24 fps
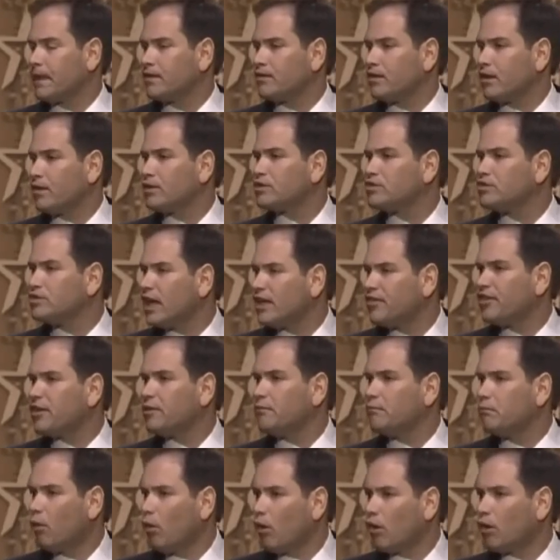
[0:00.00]
There is
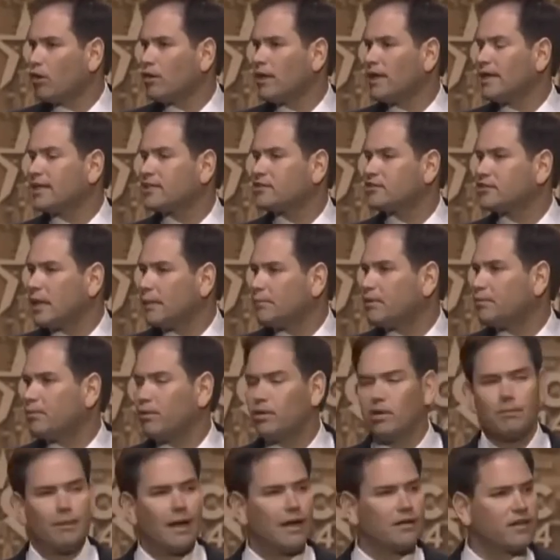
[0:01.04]
nothing moral and
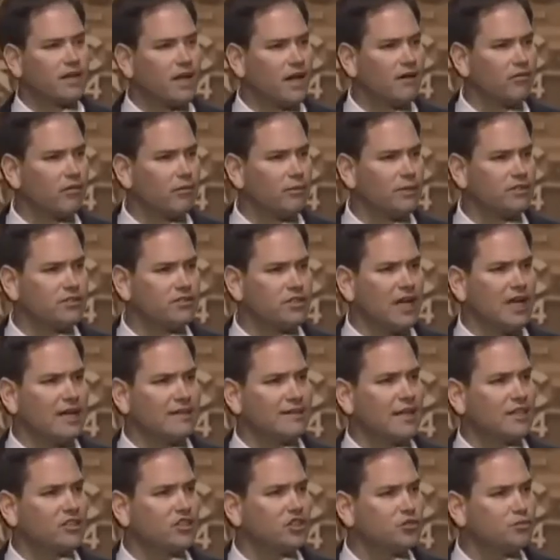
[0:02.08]
acceptable about governments
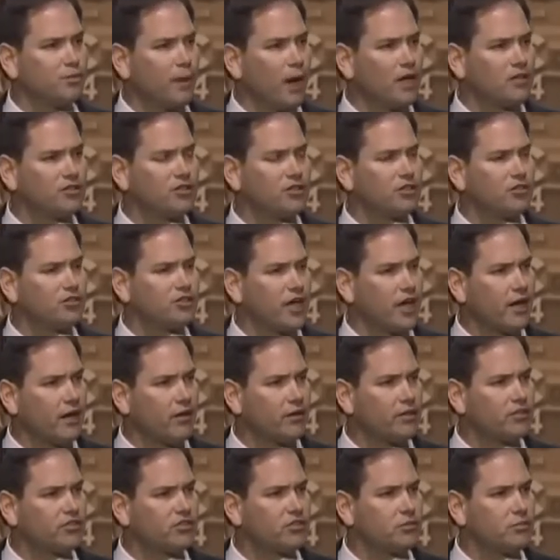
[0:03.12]
that sponsor
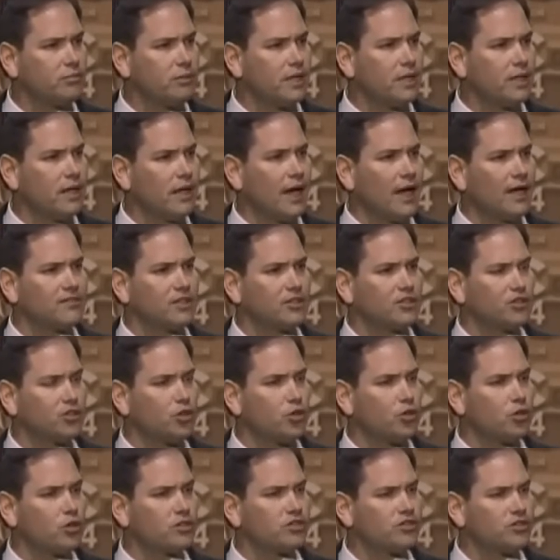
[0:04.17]
terrorism as a
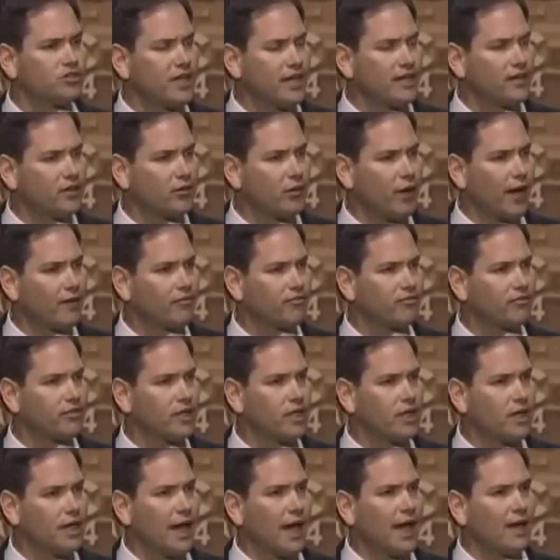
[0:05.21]
tool of statecraft.
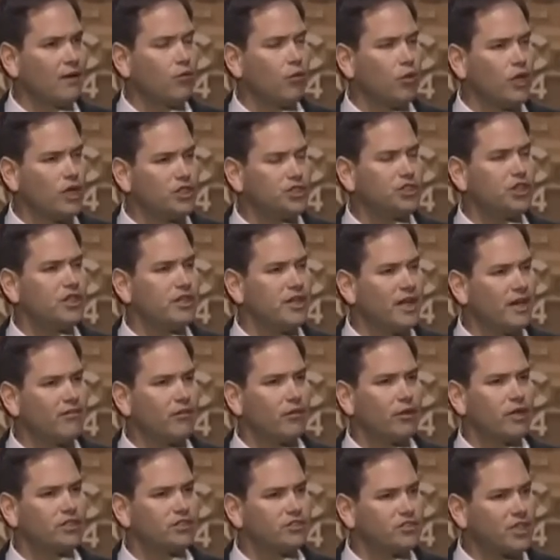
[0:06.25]
And we should never
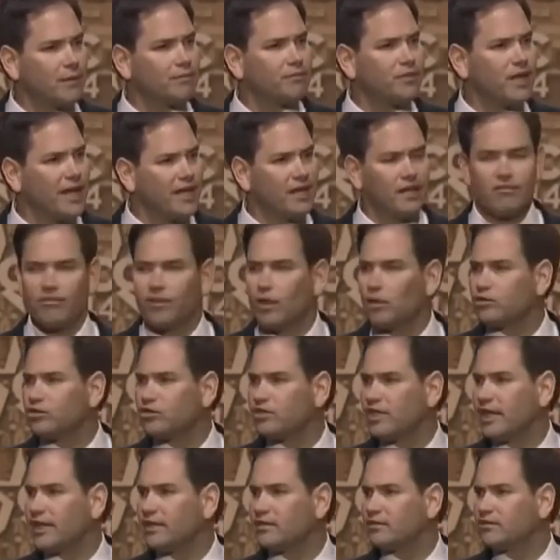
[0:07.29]
accept any of those
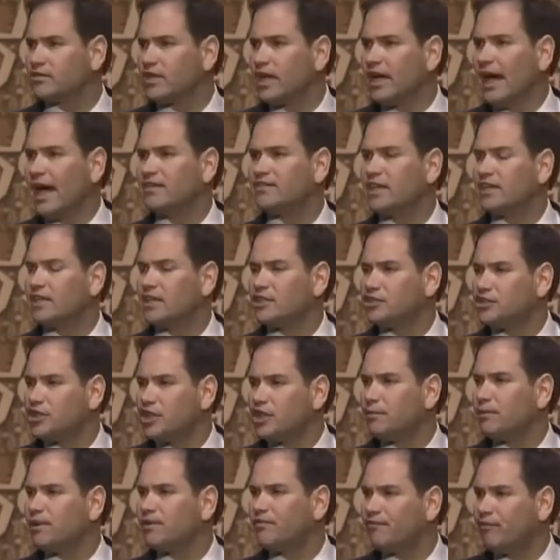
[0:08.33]
things as a
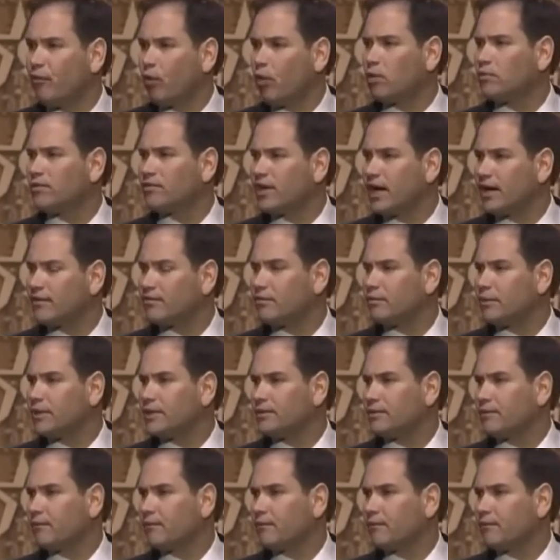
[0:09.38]
legitimate form of government.